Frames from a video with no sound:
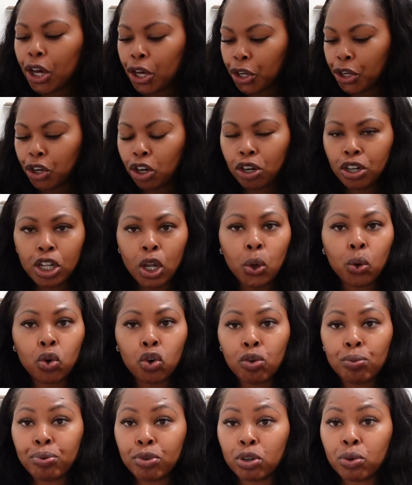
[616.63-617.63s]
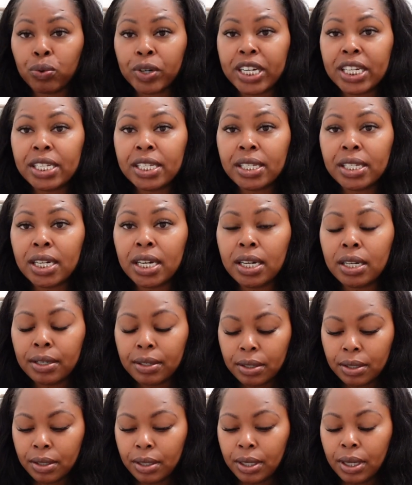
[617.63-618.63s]
Your local barista,
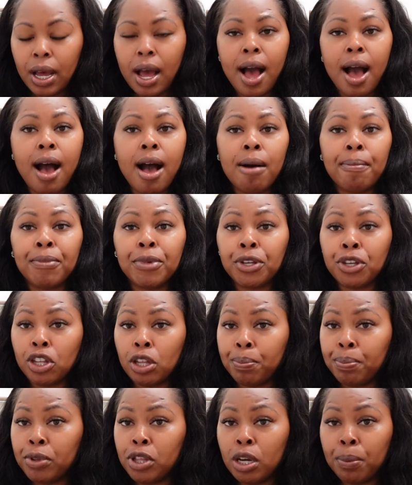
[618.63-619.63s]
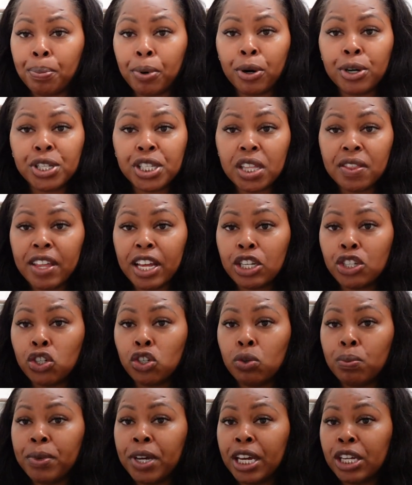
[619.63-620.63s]
You're the person that
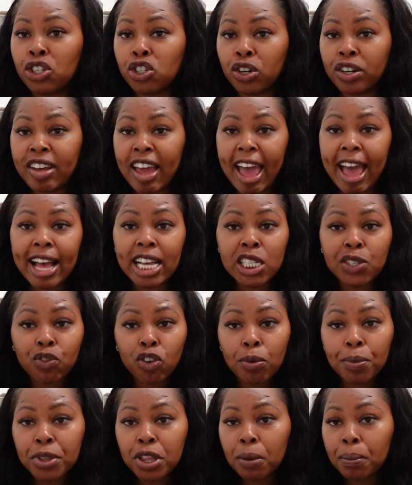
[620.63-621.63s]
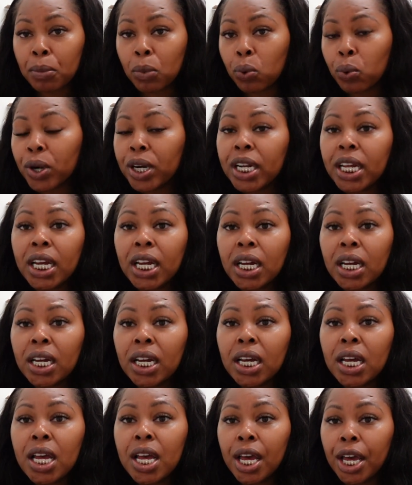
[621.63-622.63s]
you get your gas from in the morning,
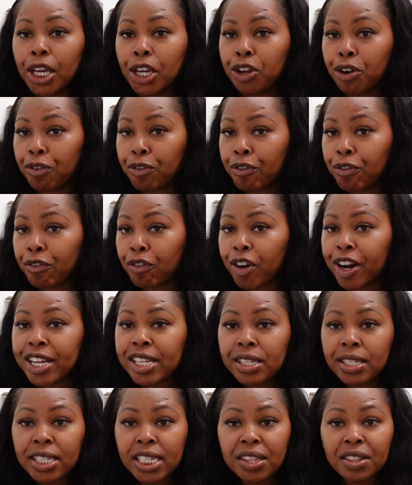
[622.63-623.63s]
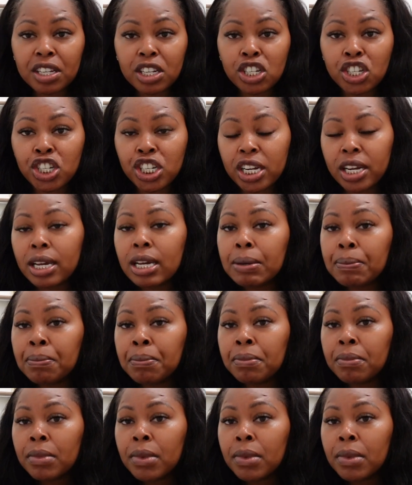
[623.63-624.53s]
your friends at the gym,